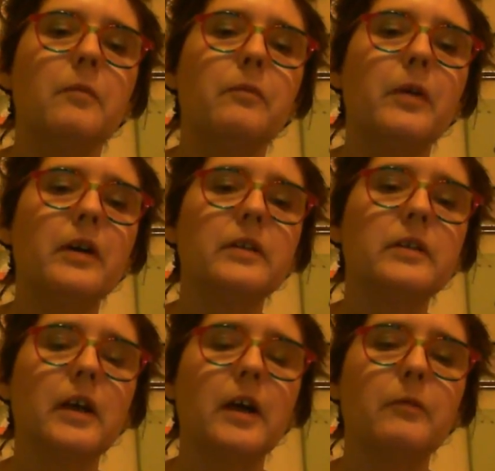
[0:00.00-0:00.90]
But
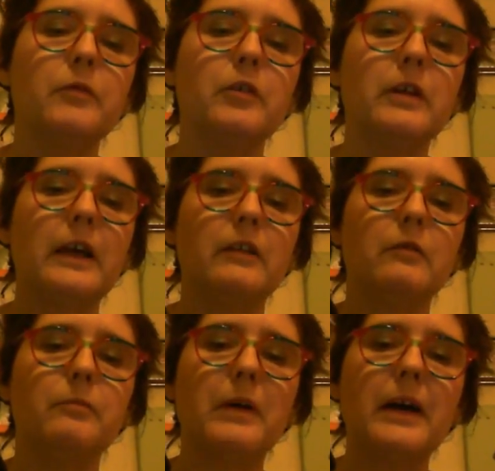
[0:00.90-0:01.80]
you get a
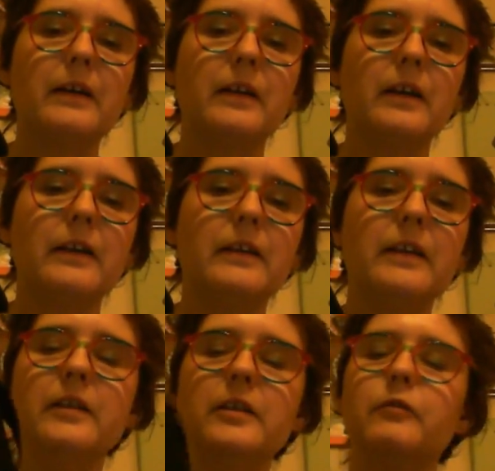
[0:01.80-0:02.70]
little bag like
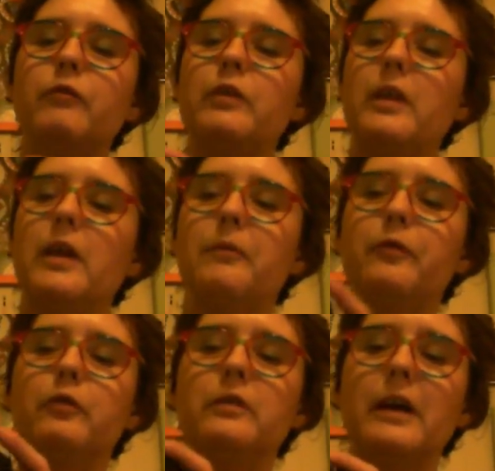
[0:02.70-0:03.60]
this with
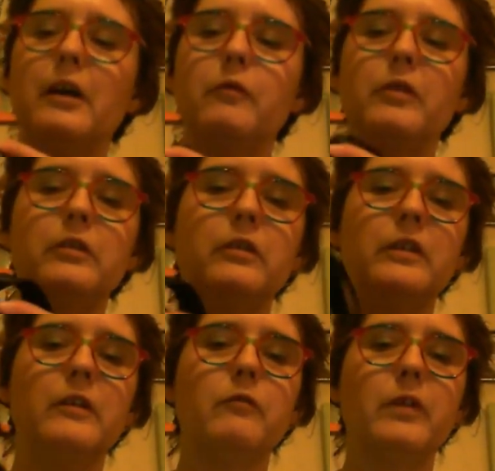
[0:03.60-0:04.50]
for now written on
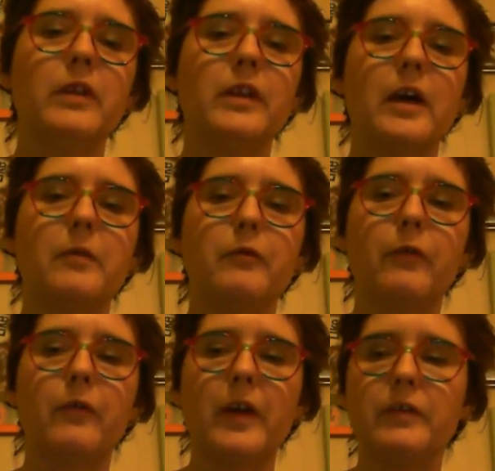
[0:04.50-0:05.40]
it, with your
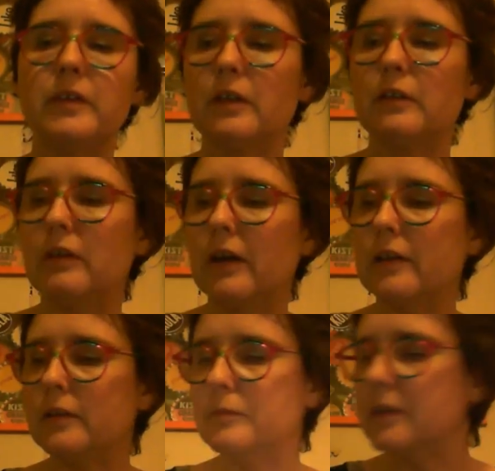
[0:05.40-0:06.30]
favourite sanitary
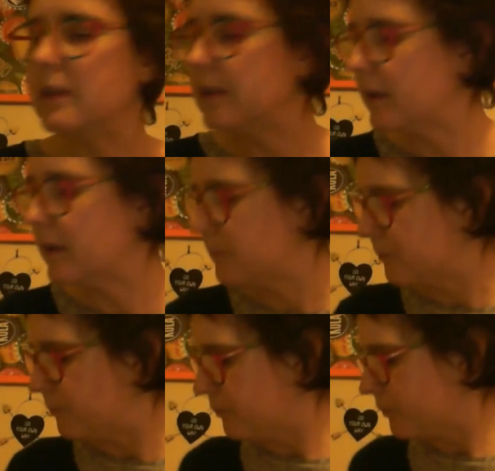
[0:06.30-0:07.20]
items in there,
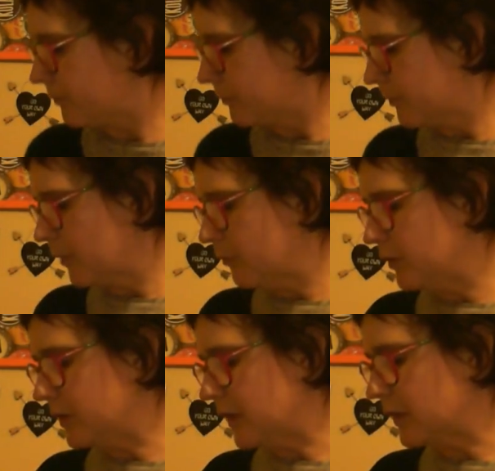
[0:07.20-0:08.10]

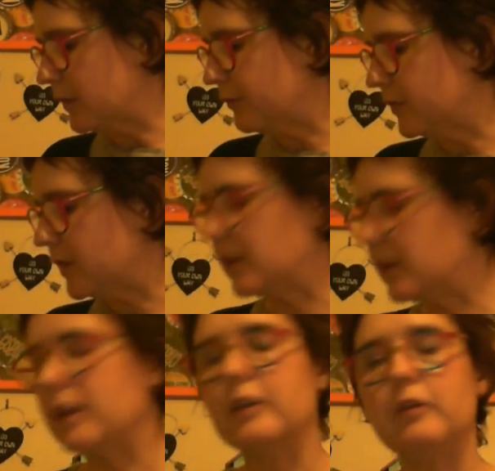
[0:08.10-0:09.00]
which is excellent for
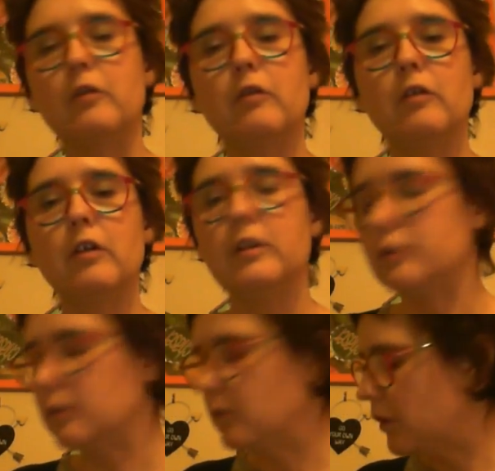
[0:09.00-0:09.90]
sticking in your
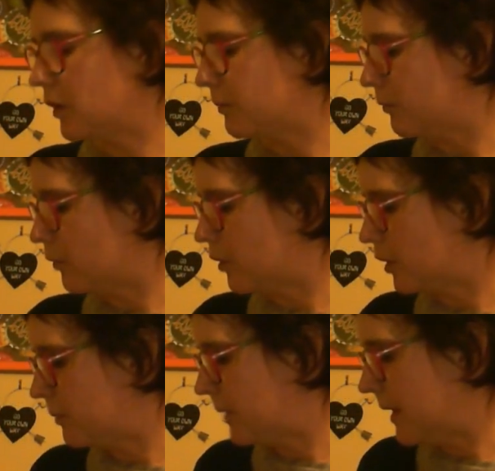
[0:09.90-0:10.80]
college or
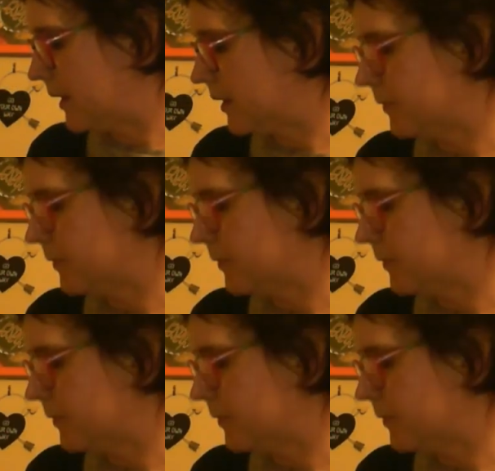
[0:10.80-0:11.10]
work bag.